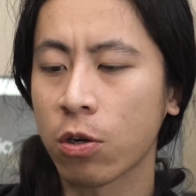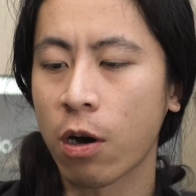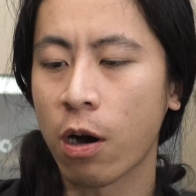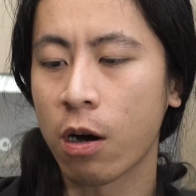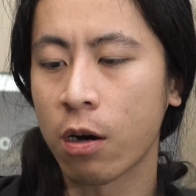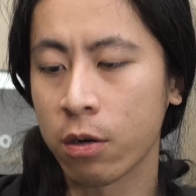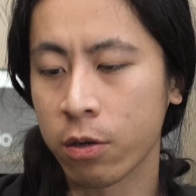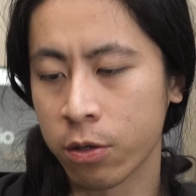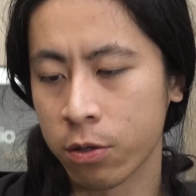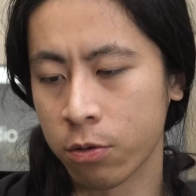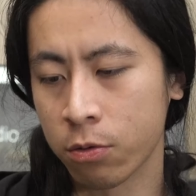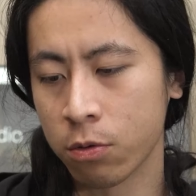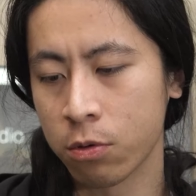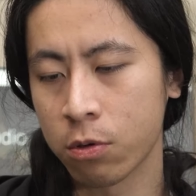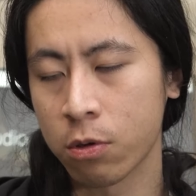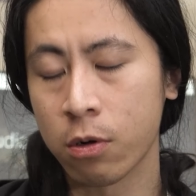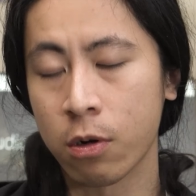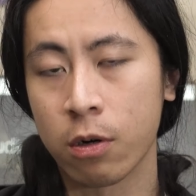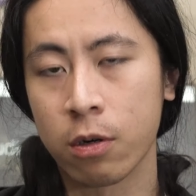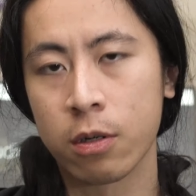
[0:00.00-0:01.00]
of audio
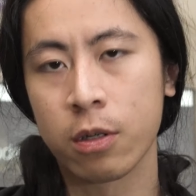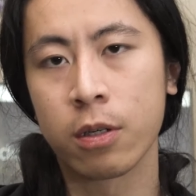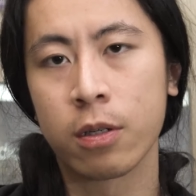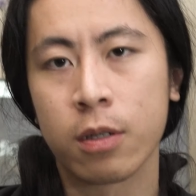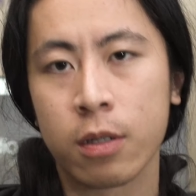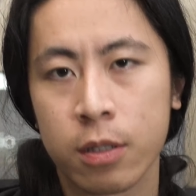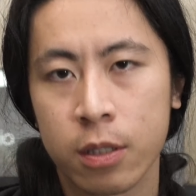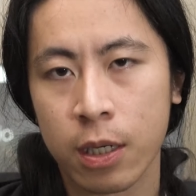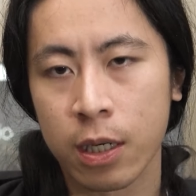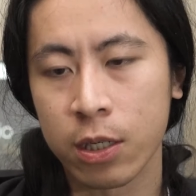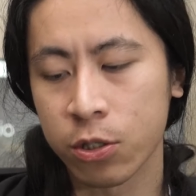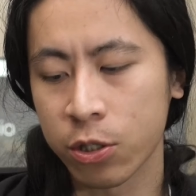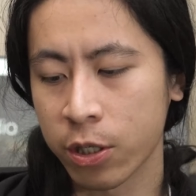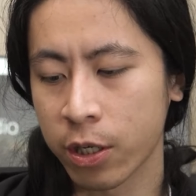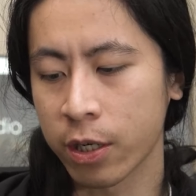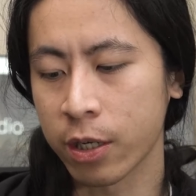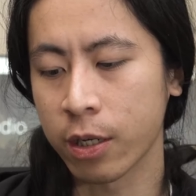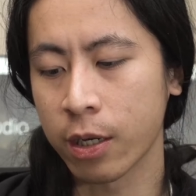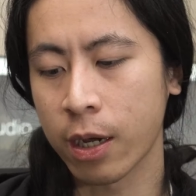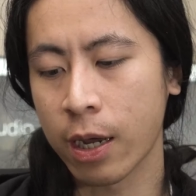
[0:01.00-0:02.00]
quality, this
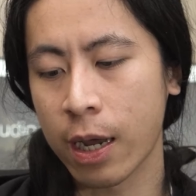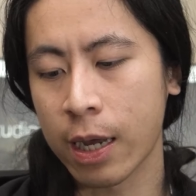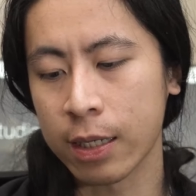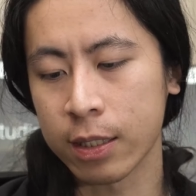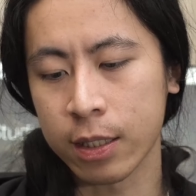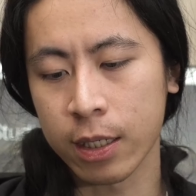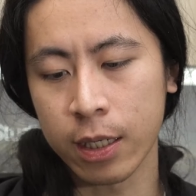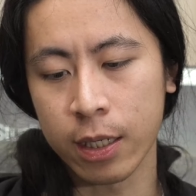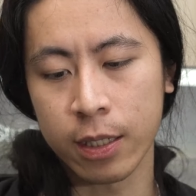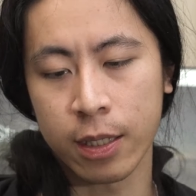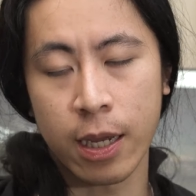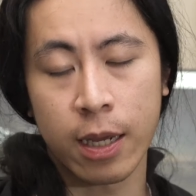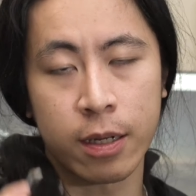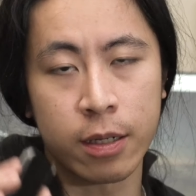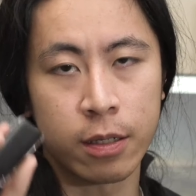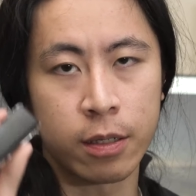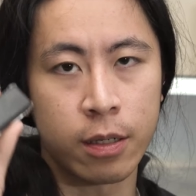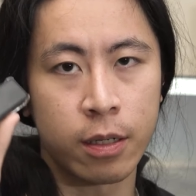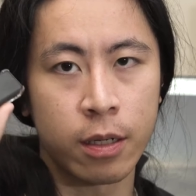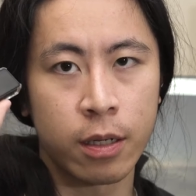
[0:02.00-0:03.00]
actually has a
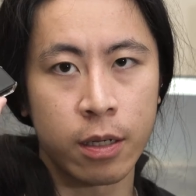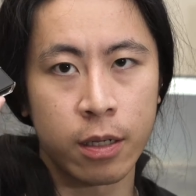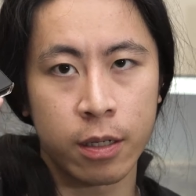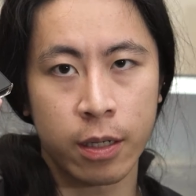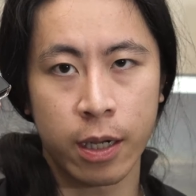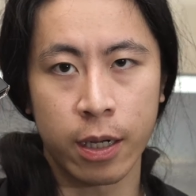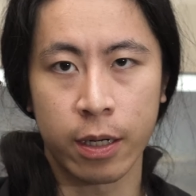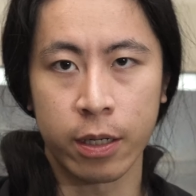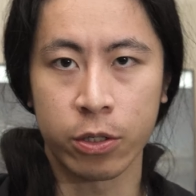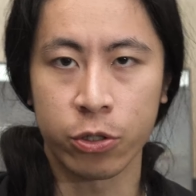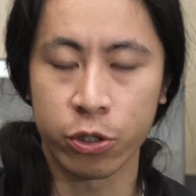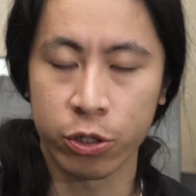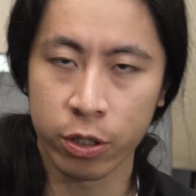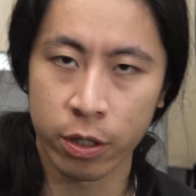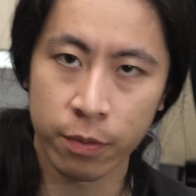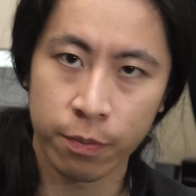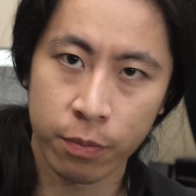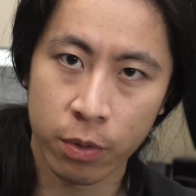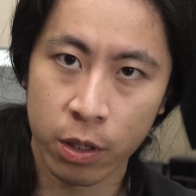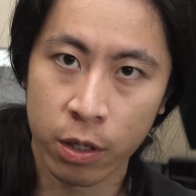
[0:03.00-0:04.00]
dedicated
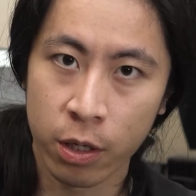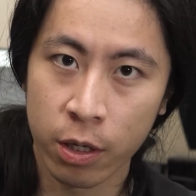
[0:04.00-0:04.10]
chip